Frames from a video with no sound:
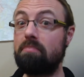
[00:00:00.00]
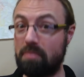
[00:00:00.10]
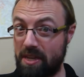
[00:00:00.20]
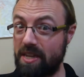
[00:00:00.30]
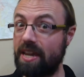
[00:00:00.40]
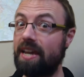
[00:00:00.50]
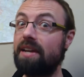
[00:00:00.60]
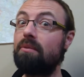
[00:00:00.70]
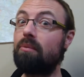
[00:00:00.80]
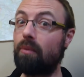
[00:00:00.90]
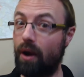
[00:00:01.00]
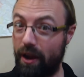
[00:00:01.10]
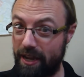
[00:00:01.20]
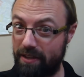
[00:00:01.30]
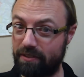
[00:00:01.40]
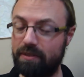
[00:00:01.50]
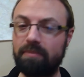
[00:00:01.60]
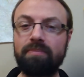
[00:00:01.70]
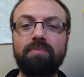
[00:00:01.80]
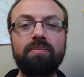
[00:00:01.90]
being right,
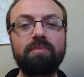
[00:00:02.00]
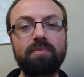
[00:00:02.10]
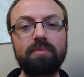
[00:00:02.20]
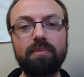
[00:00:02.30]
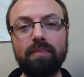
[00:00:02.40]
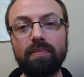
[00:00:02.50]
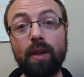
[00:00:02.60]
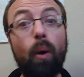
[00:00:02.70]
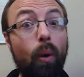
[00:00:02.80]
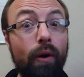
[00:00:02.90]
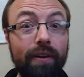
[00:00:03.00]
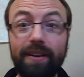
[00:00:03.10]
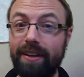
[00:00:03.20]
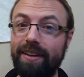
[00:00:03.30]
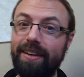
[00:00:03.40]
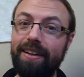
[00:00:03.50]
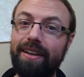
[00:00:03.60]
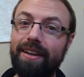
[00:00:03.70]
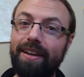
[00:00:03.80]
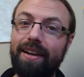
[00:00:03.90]
or
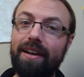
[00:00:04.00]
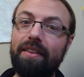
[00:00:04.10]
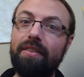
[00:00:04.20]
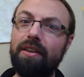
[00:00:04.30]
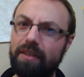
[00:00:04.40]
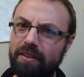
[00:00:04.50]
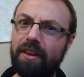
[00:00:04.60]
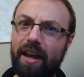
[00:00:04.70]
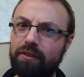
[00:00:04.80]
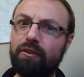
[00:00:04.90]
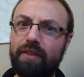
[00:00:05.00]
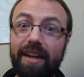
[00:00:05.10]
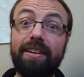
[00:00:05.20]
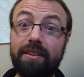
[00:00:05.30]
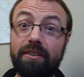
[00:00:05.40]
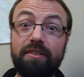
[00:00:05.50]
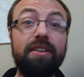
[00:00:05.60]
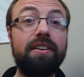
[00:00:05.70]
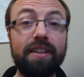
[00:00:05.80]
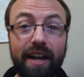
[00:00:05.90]
the disaster that
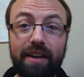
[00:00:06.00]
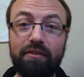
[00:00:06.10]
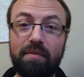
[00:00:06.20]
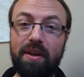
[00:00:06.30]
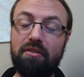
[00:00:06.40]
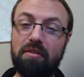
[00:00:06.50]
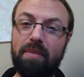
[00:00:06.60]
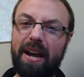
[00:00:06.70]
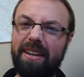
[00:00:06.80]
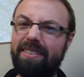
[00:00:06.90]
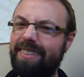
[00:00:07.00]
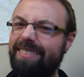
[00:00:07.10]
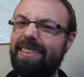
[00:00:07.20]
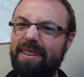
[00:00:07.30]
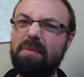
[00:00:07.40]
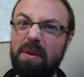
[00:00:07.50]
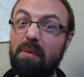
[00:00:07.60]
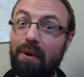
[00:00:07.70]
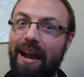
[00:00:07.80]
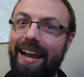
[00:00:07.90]
is confirmation bias. That's a little bit
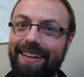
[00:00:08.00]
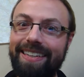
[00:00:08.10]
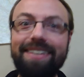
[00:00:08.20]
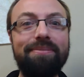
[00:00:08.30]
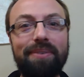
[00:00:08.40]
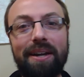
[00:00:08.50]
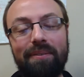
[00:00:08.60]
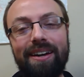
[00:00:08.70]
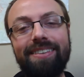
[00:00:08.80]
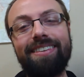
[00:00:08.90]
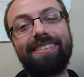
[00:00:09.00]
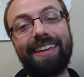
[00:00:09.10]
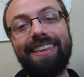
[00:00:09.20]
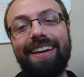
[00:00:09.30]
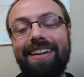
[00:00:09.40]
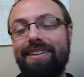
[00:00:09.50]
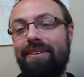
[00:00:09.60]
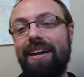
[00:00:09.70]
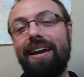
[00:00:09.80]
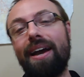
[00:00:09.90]
more heady, but I wanted to say that
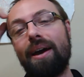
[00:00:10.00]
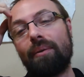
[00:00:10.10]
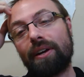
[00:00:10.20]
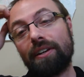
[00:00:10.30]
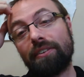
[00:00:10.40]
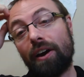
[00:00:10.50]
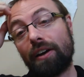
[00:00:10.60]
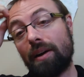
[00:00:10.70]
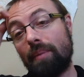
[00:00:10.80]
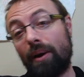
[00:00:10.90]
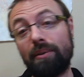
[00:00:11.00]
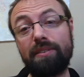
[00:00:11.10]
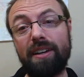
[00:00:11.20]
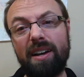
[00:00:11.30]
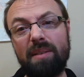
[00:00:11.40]
anyway. We're going to talk about